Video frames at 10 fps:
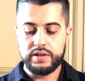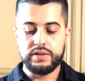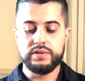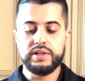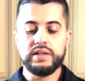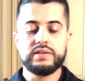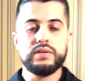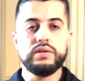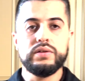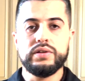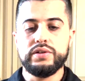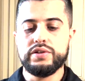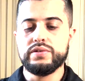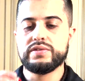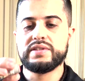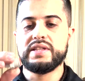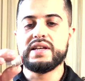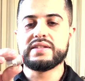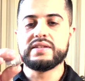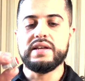you need to use
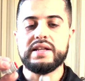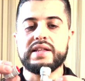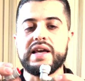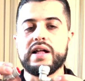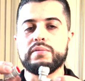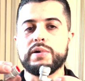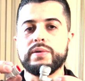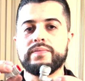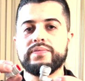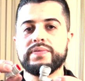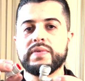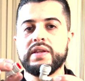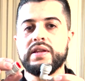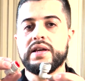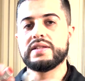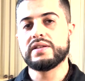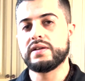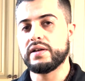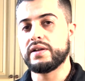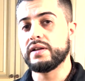this and the elbow and to
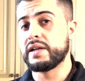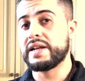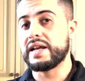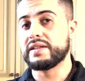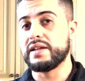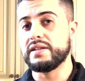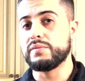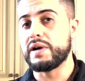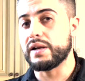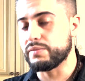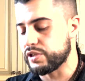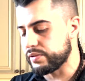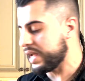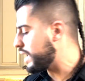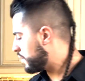connect it in the bottom. So now